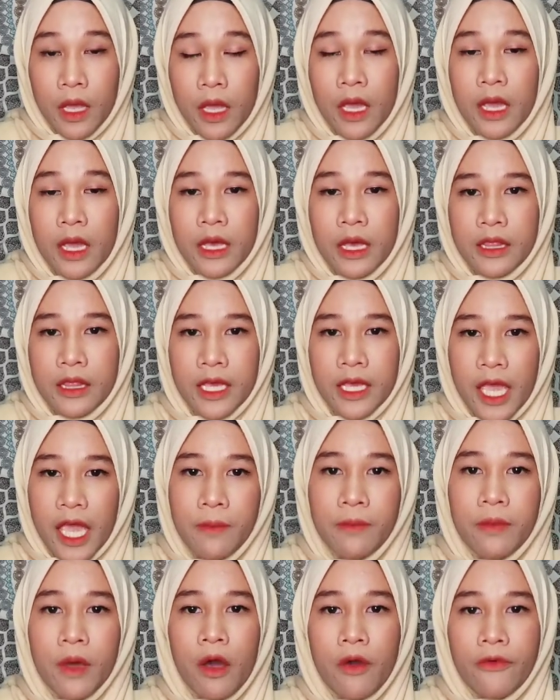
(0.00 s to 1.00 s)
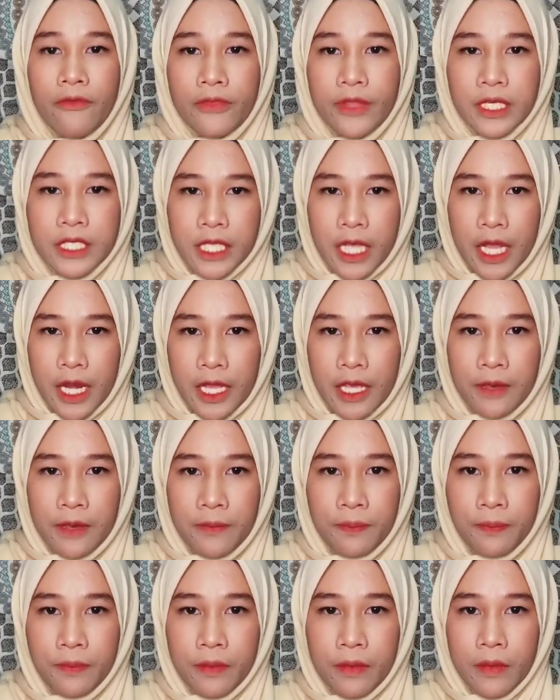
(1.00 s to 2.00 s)
The aim of the study
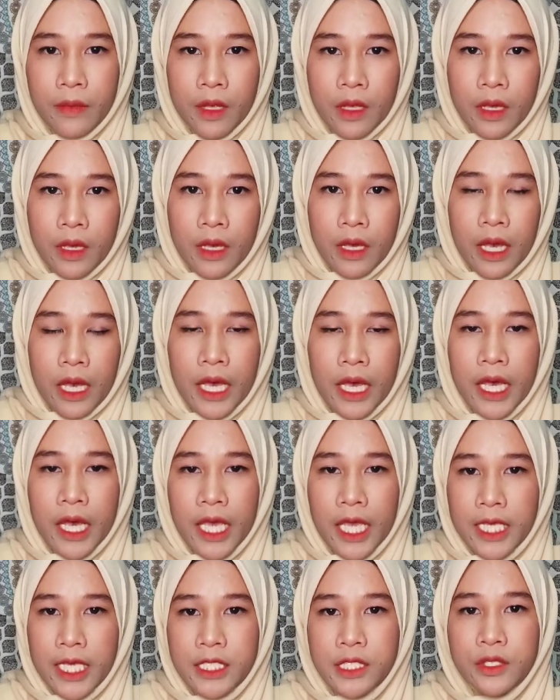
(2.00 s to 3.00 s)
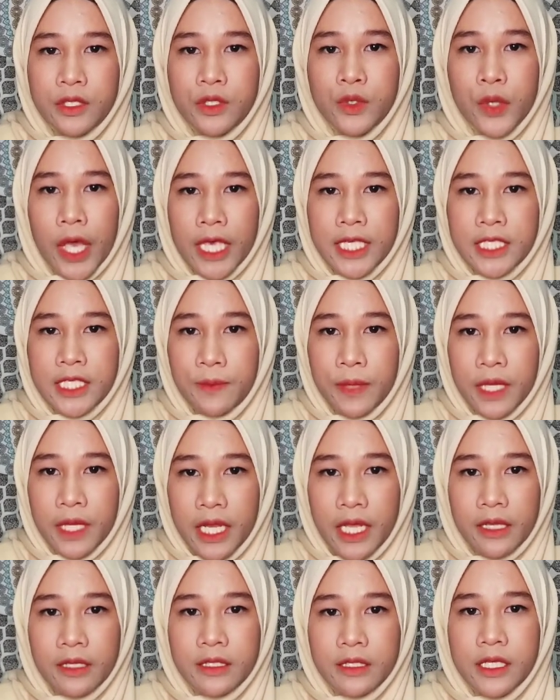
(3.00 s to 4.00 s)
is to
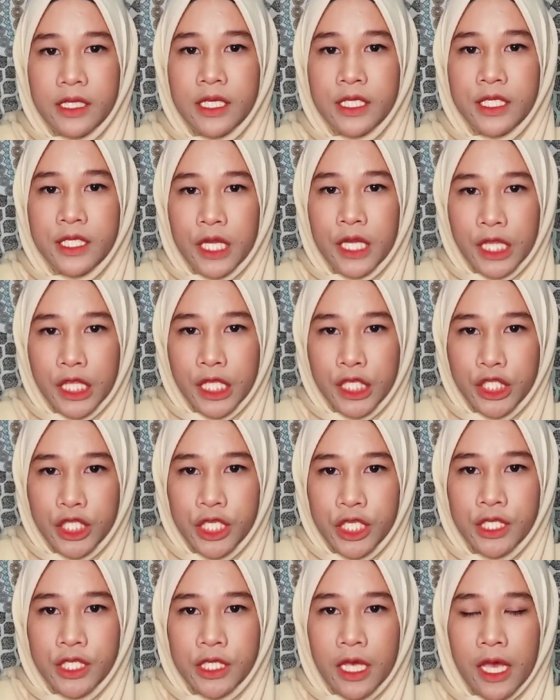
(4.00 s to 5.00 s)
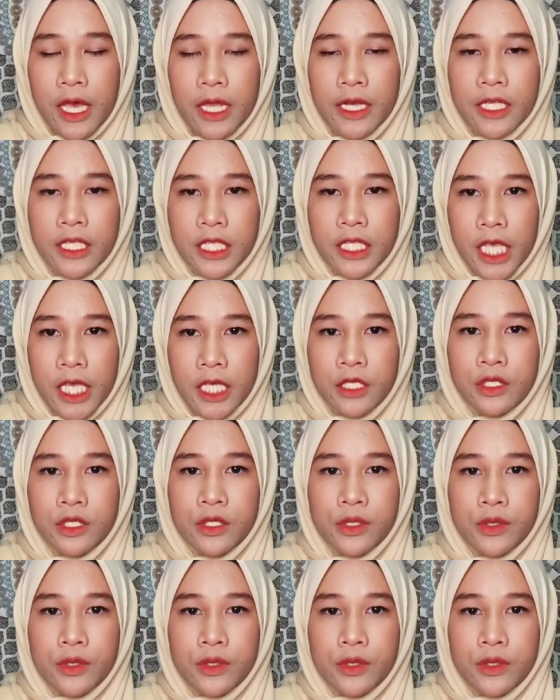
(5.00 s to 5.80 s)
examine the strategies undertaken